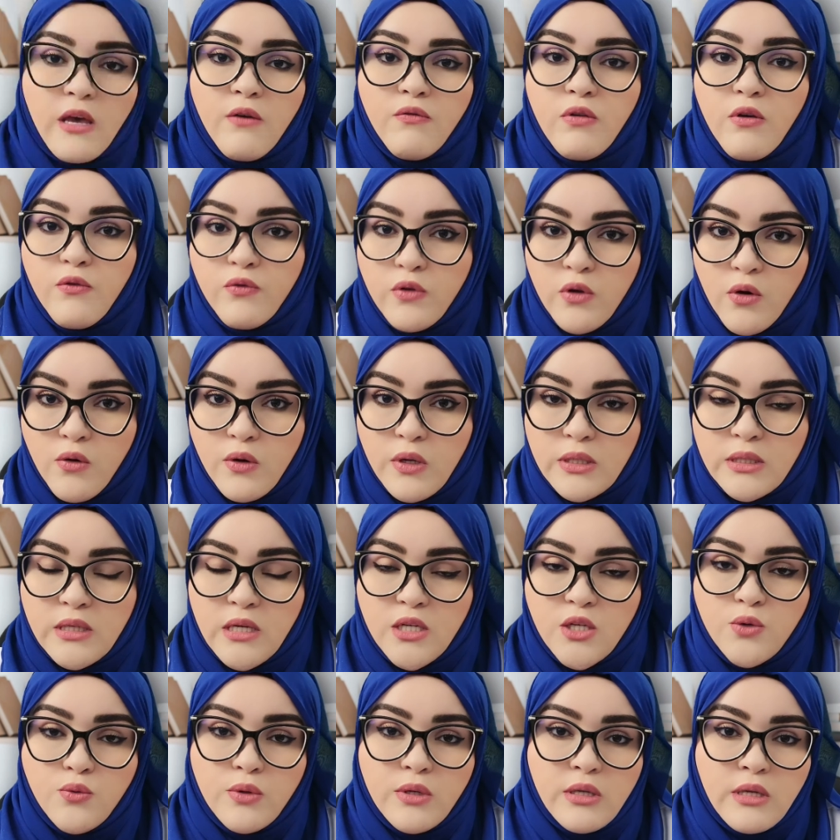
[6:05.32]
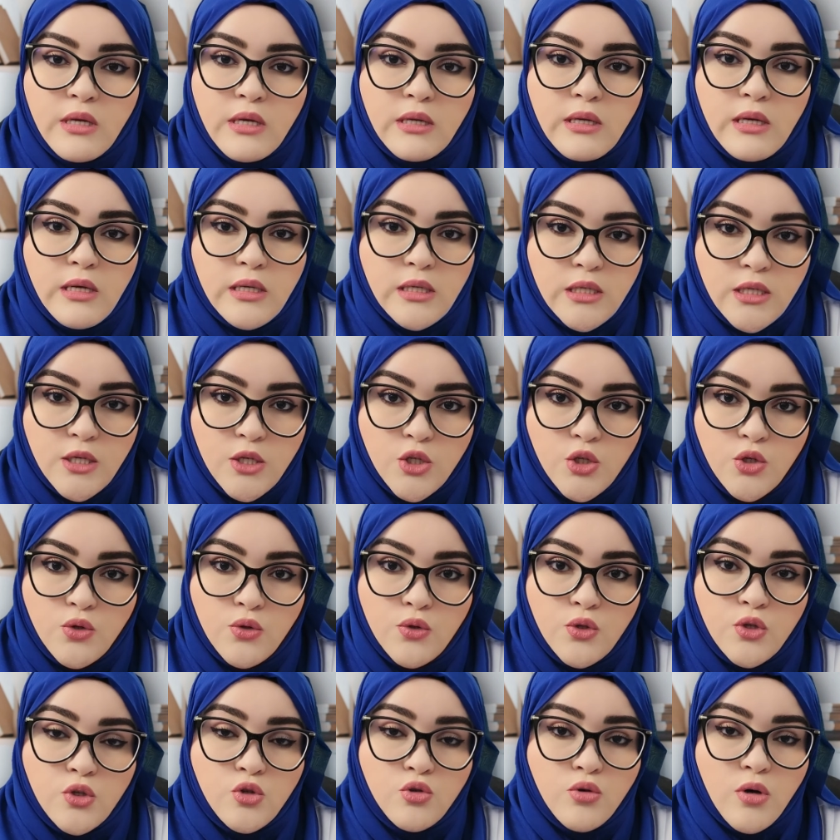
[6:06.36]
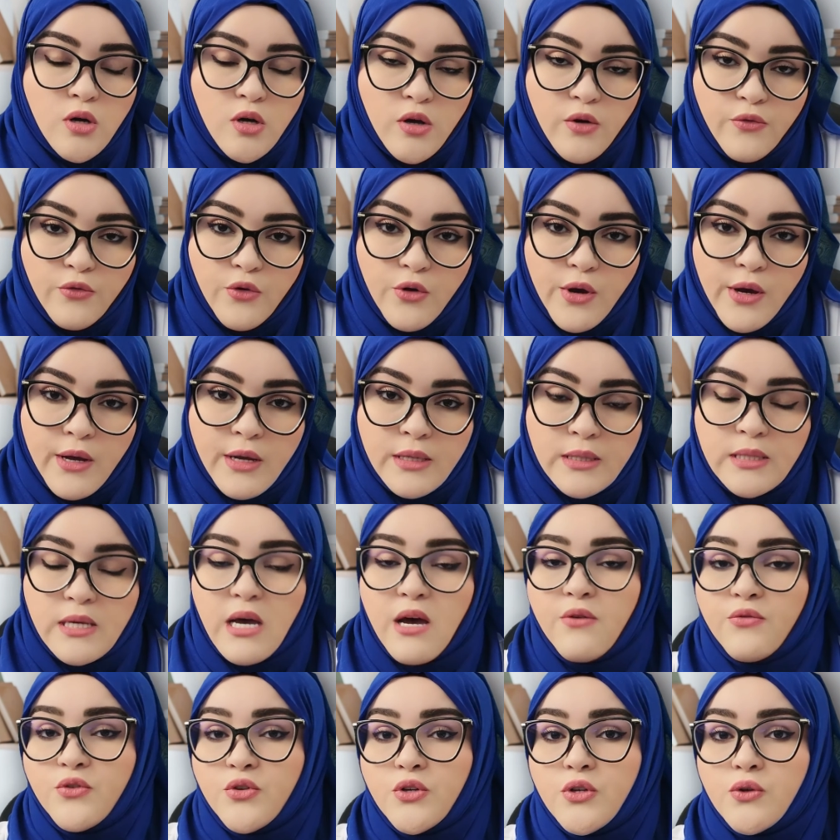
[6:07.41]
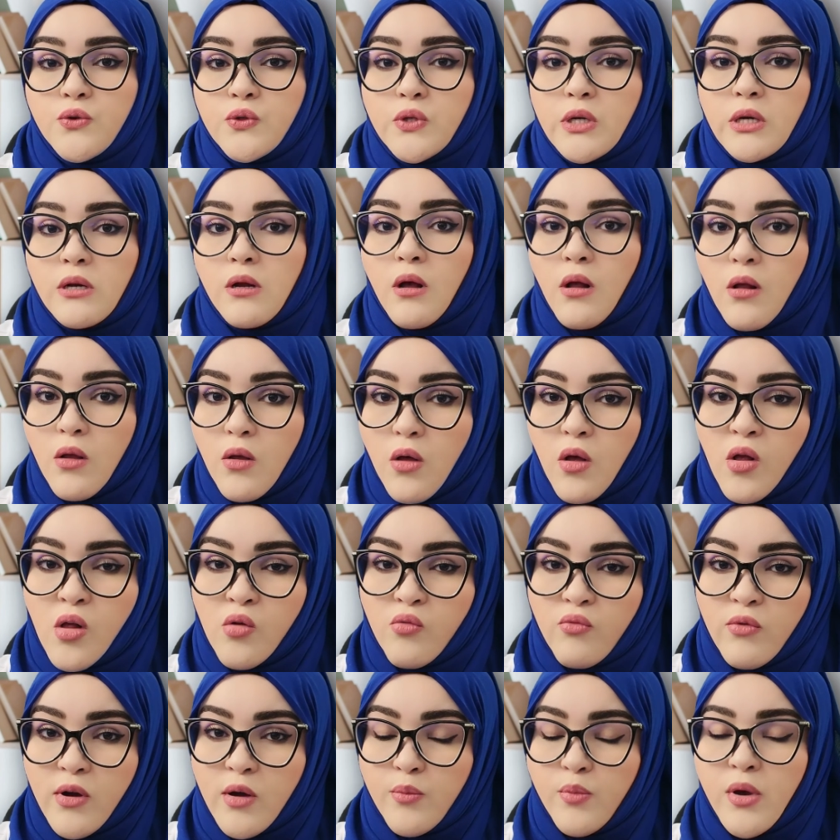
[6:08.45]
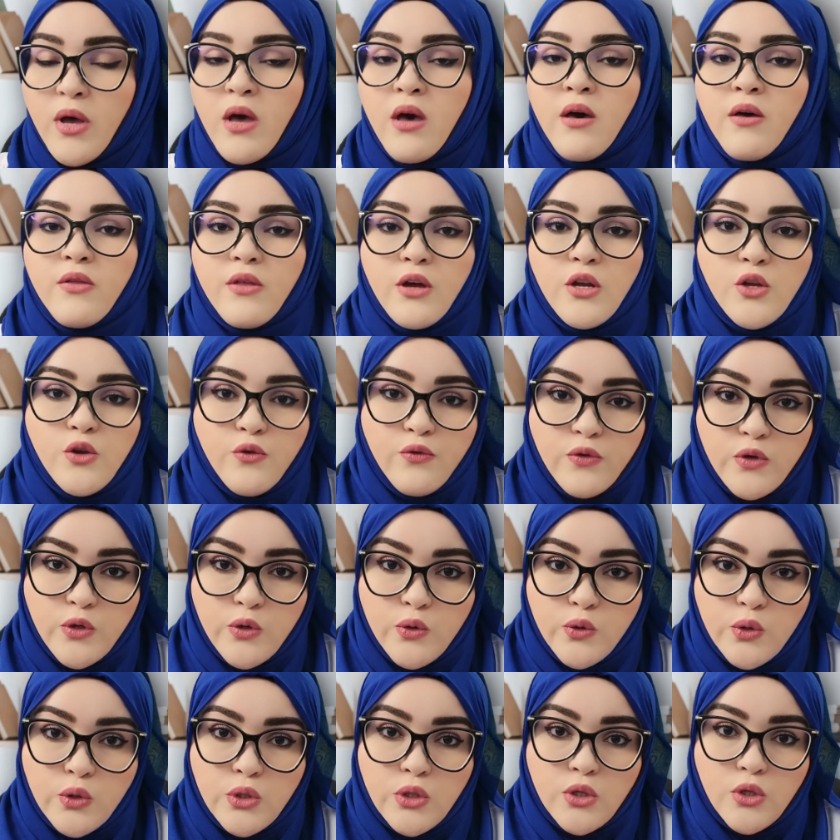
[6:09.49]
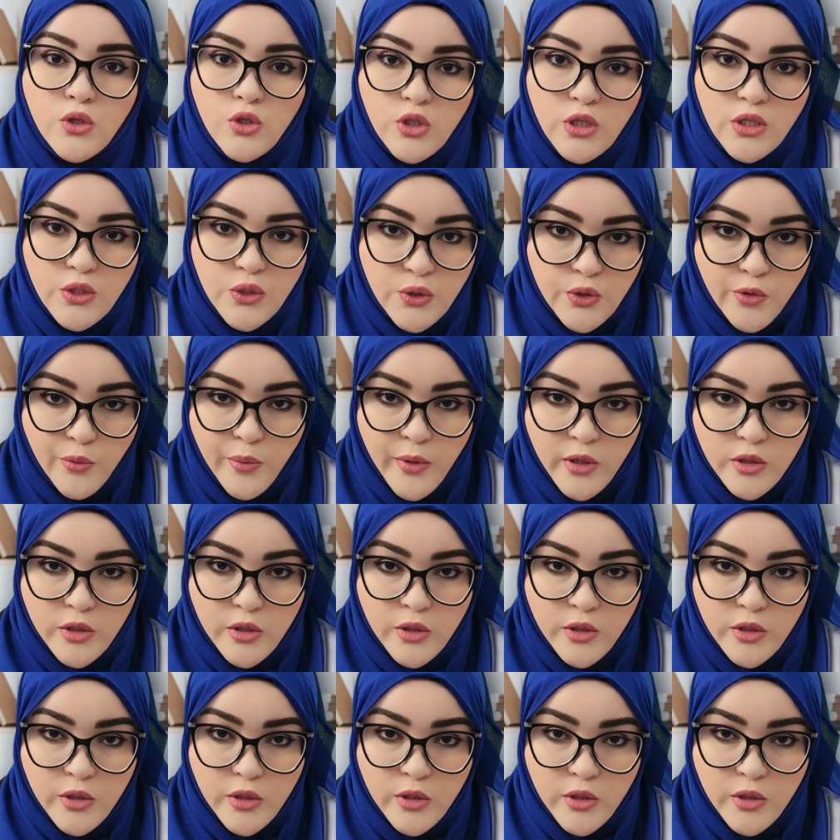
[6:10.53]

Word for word: If you've noticed that you would need a tissue to dry off your hands after using an alcohol rub, and you've used just too